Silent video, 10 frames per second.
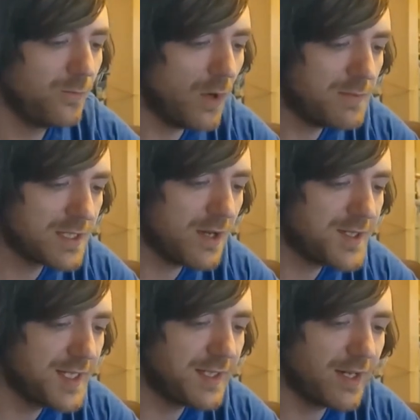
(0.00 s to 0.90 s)
What was
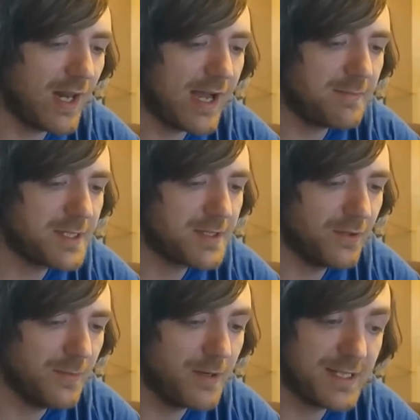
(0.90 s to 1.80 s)
lost in the collapse?
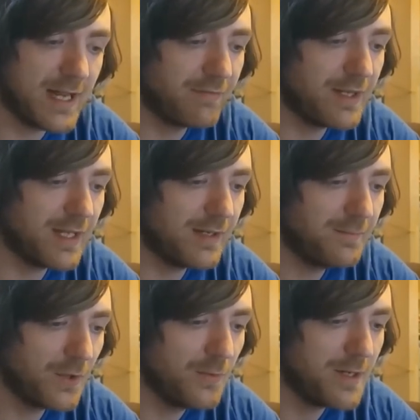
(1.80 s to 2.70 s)
Almost
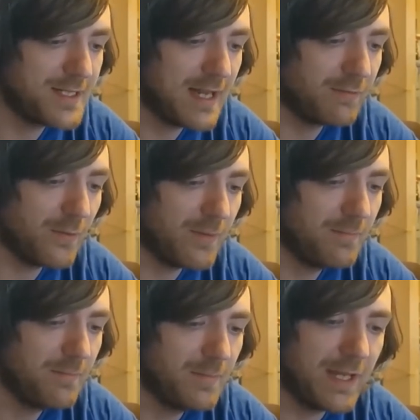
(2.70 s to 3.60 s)
everything, almost
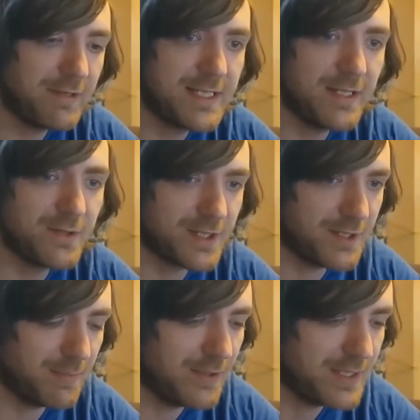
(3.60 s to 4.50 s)
everyone, but there is still
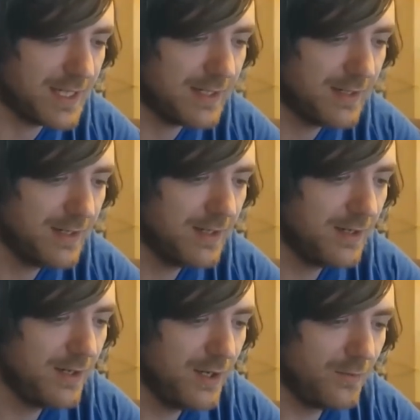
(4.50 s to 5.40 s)
such beauty.
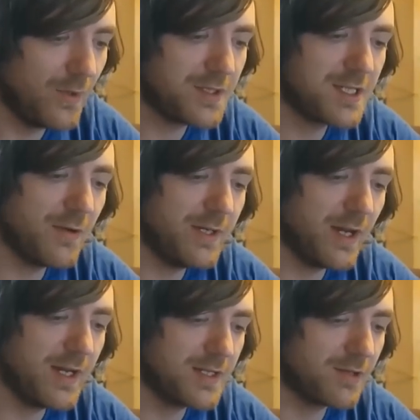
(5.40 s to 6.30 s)
One snowy
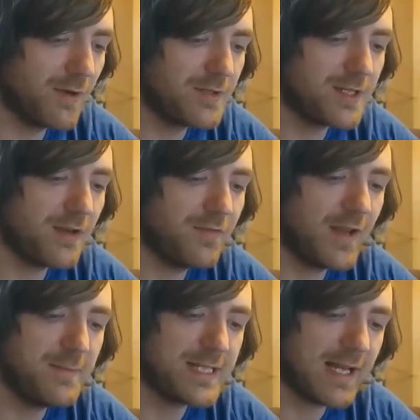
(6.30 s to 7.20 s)
night in Toronto,
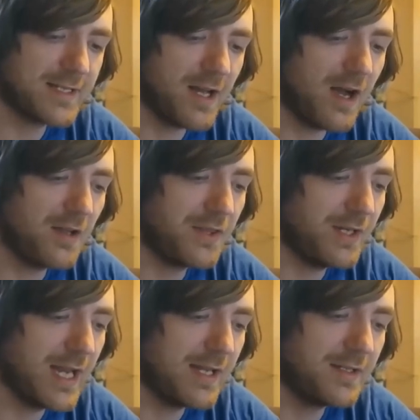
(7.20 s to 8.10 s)
famous actor Arthur
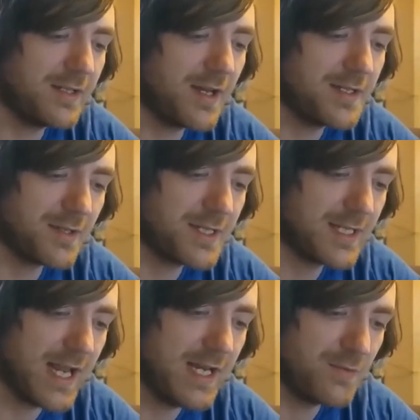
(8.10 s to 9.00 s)
Leander dies on
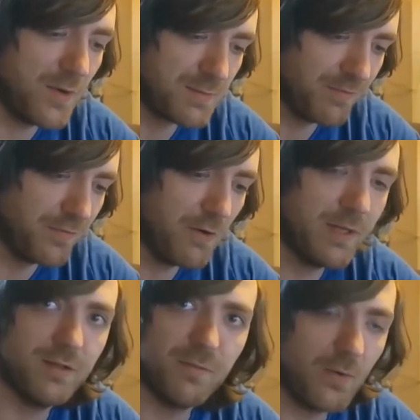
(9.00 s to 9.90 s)
stage whilst
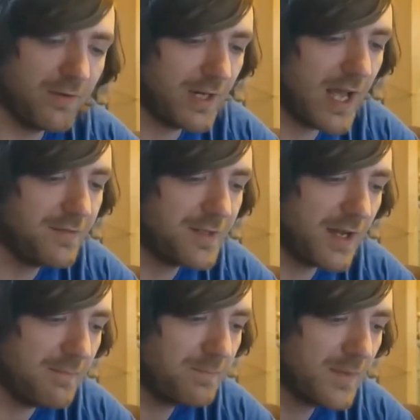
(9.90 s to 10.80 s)
performing the role of a
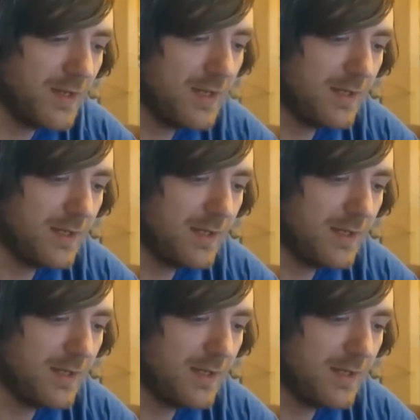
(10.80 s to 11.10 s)
lifetime.